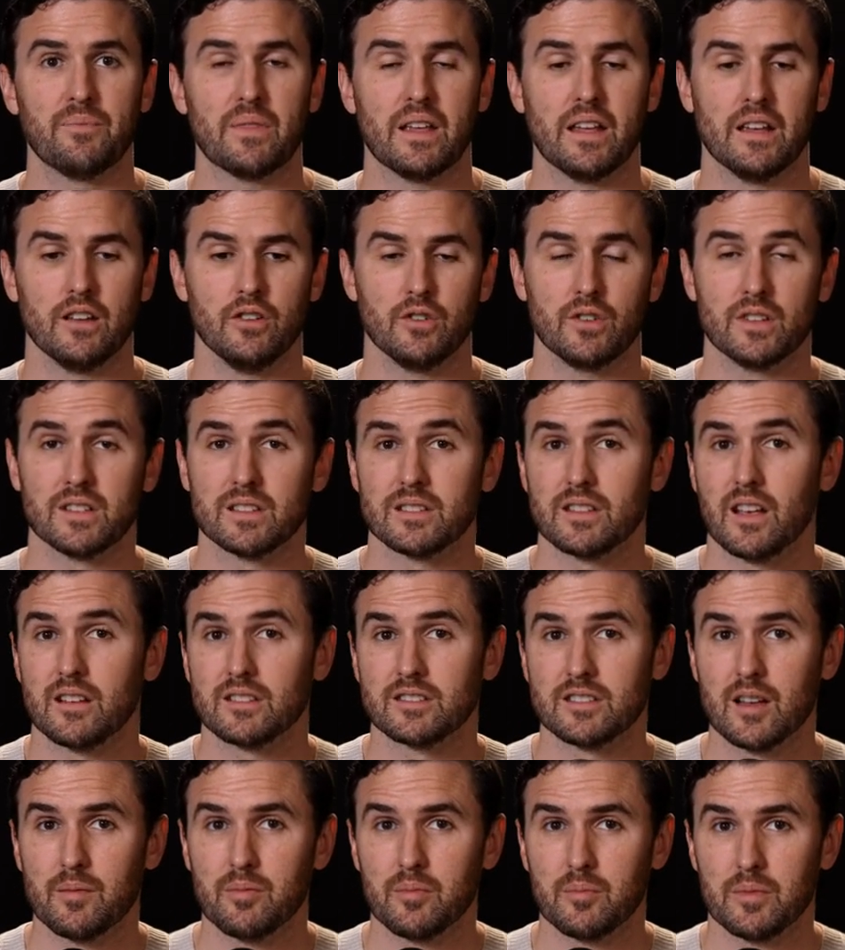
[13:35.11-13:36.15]
And you can sell
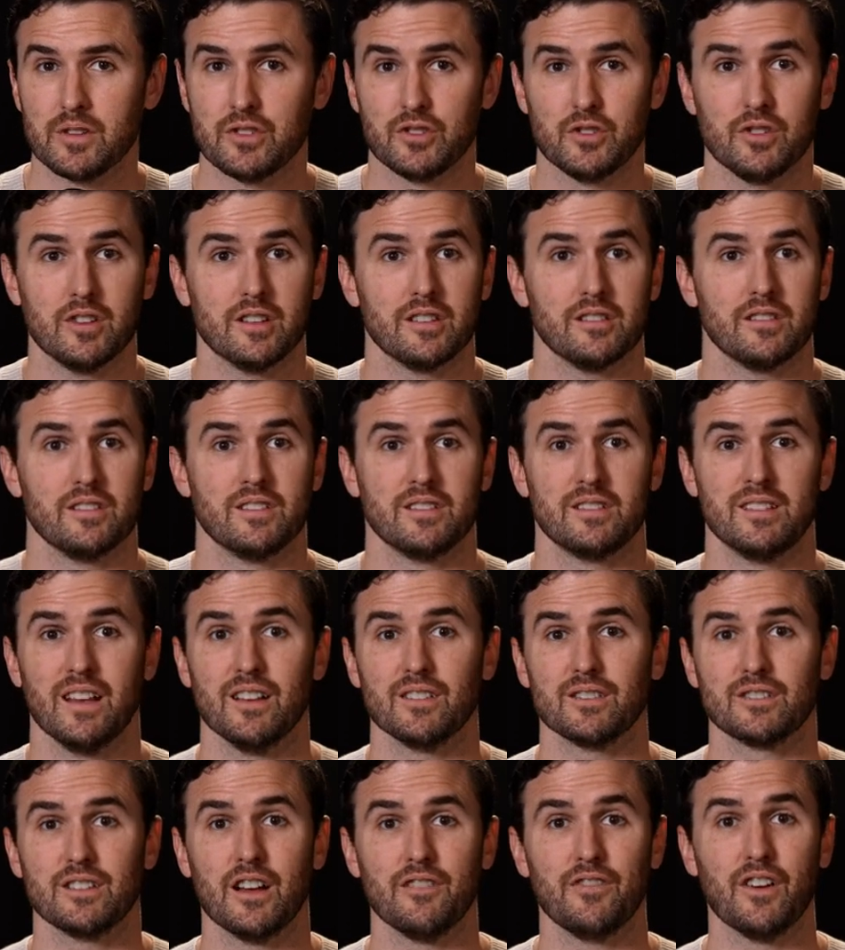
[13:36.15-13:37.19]
supplements. You could
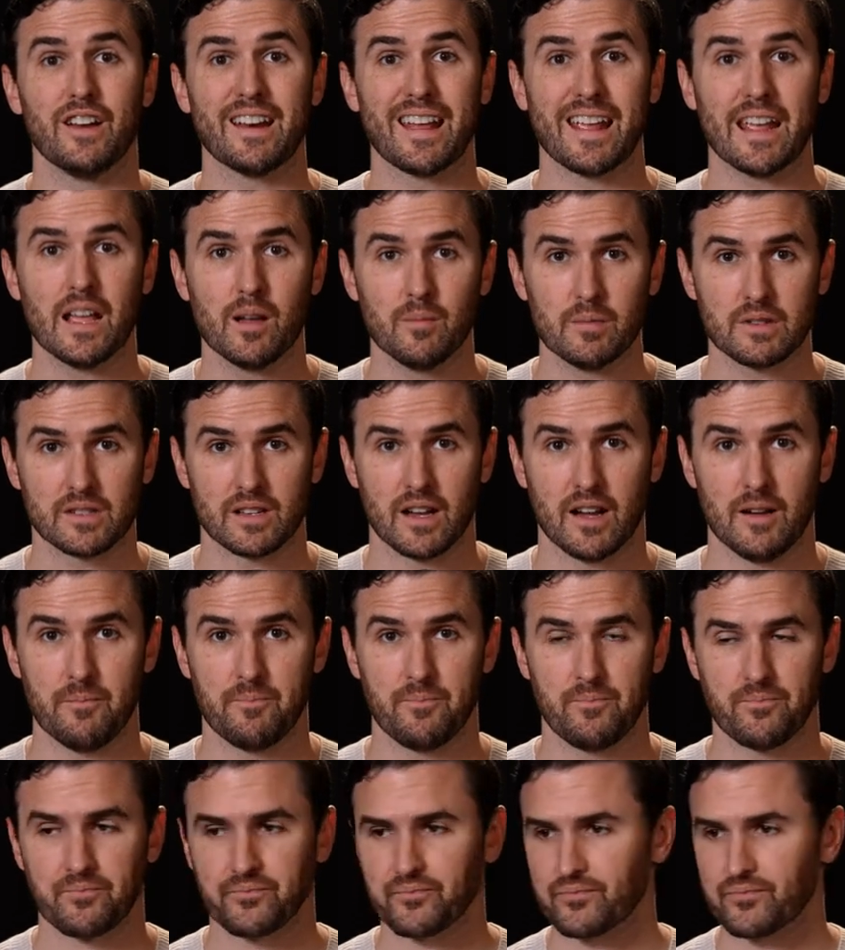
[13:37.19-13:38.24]
sell stuff on Amazon.